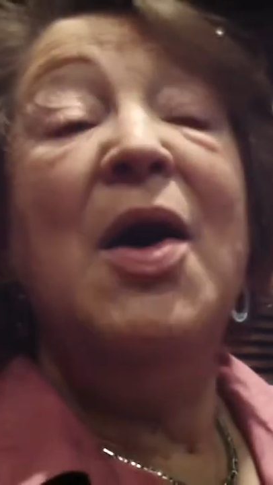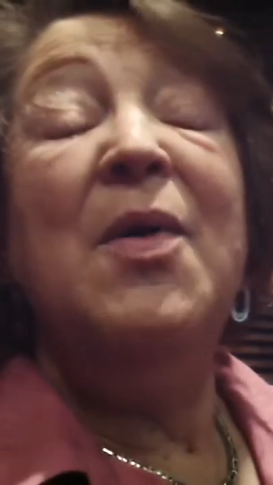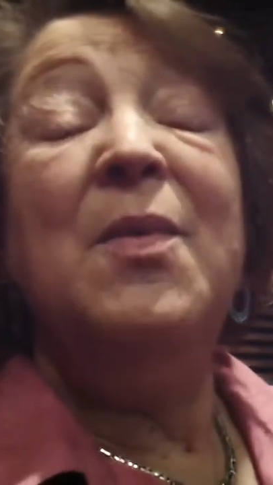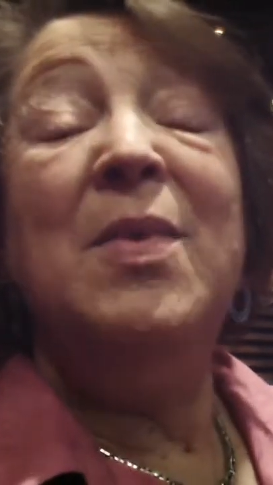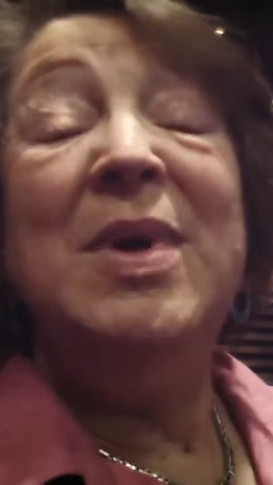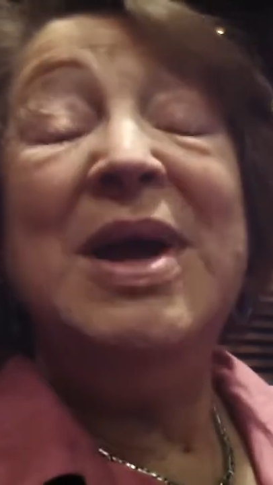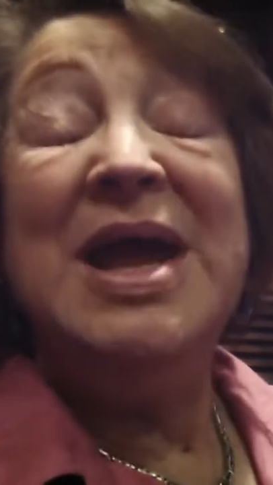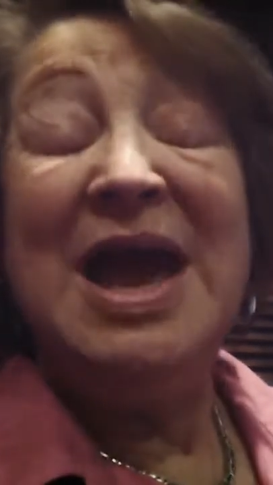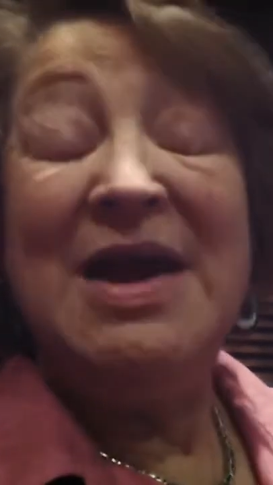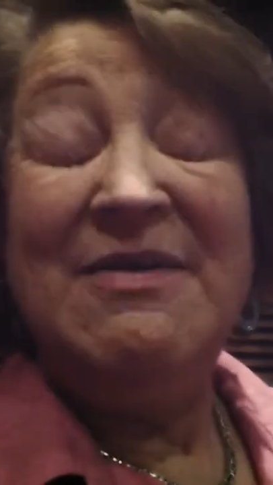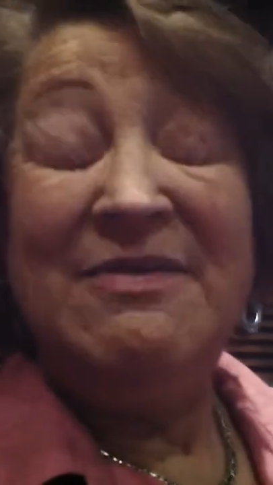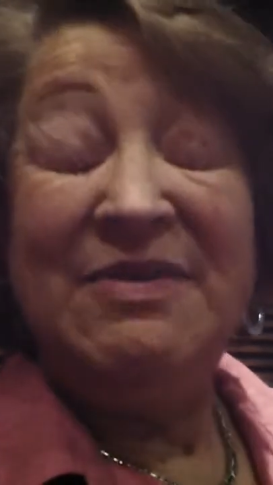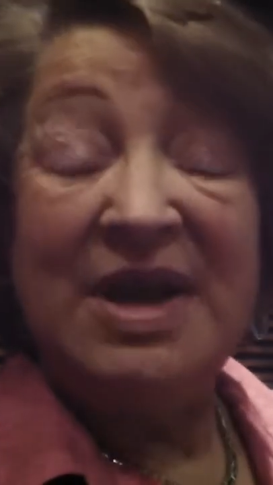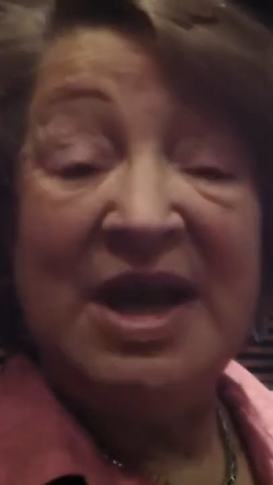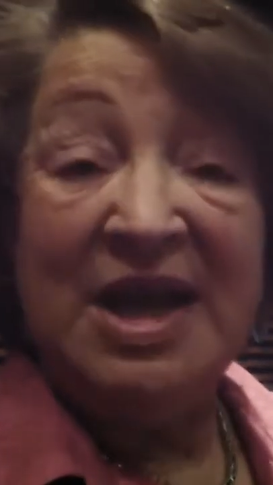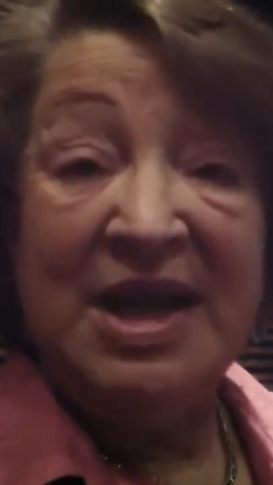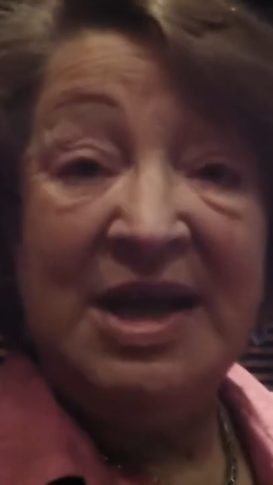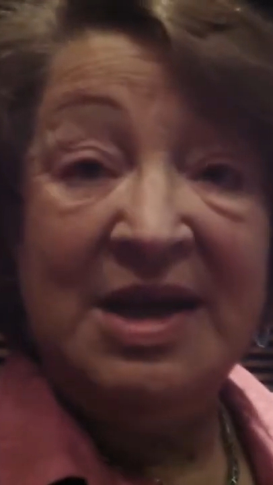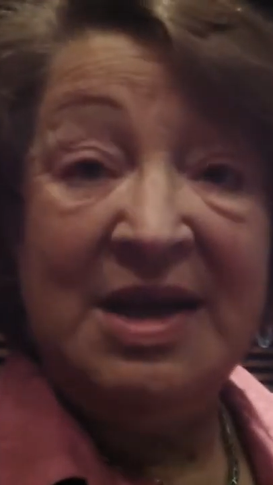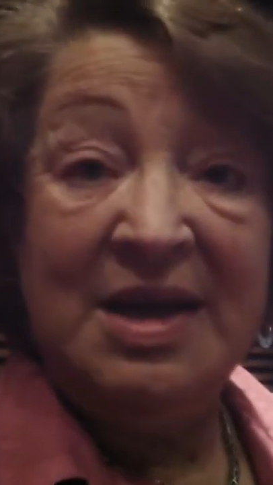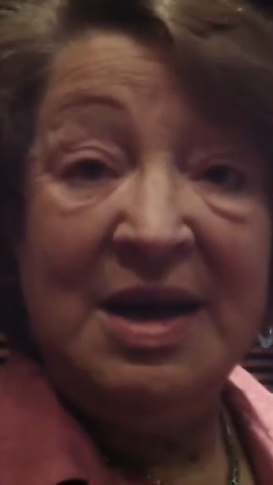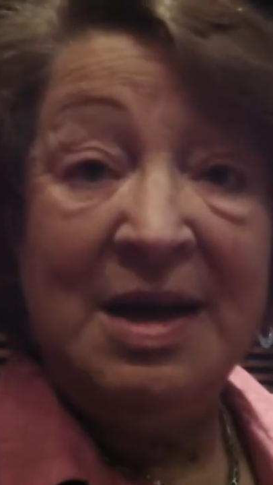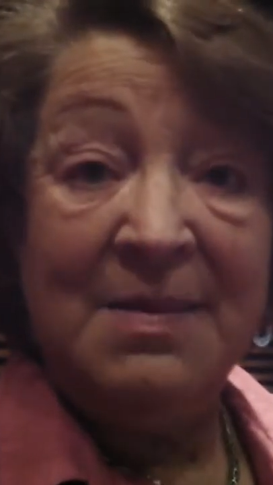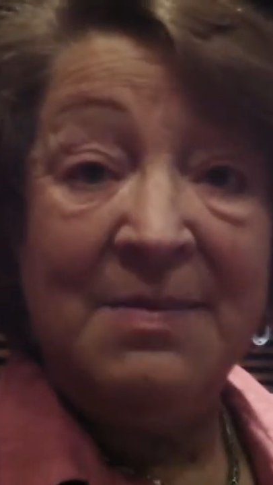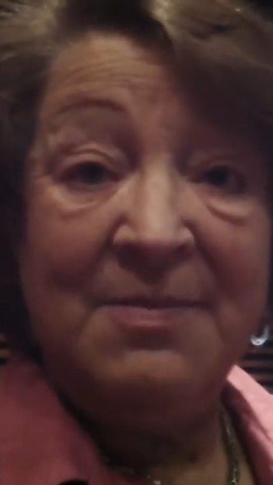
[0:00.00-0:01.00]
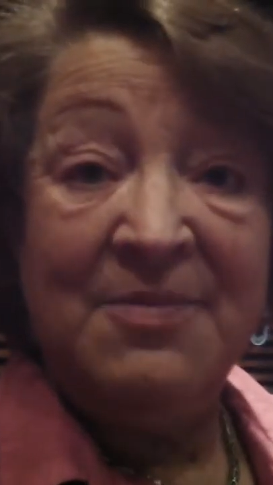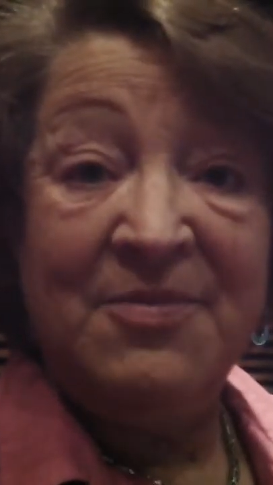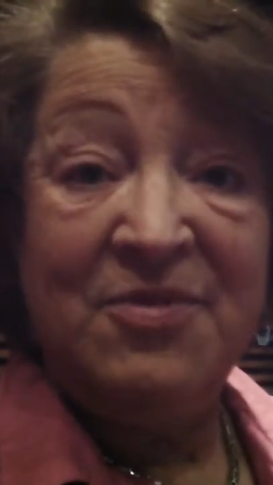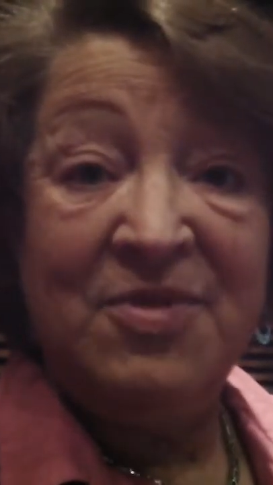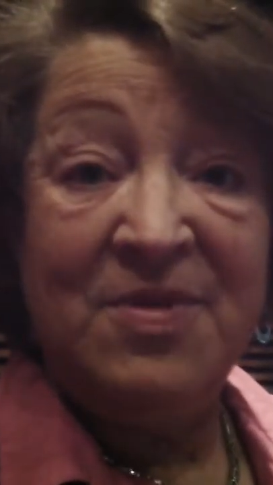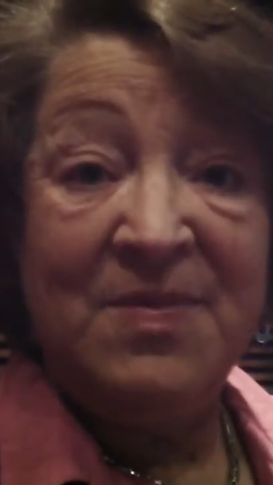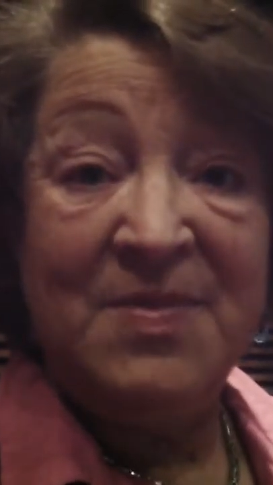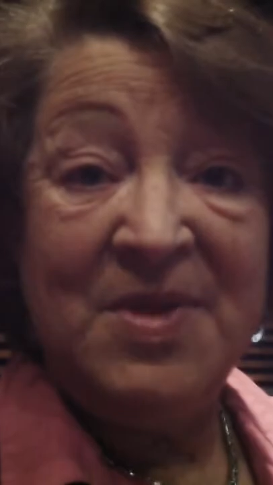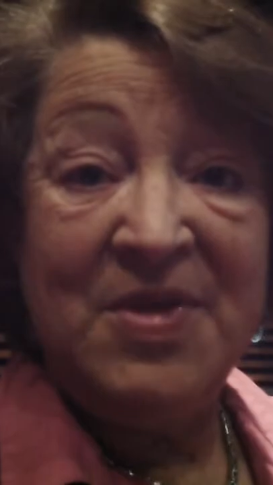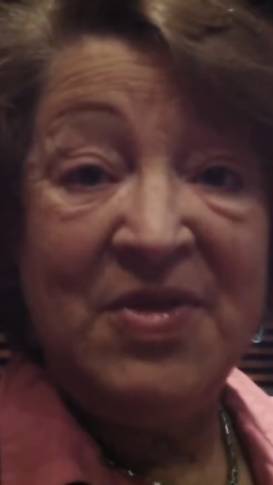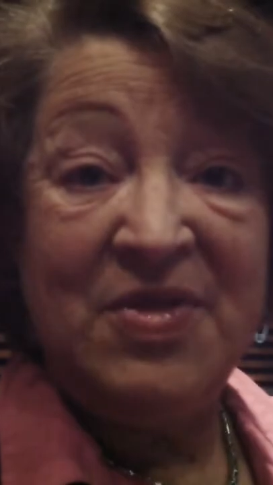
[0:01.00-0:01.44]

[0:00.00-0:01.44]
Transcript: We have income from the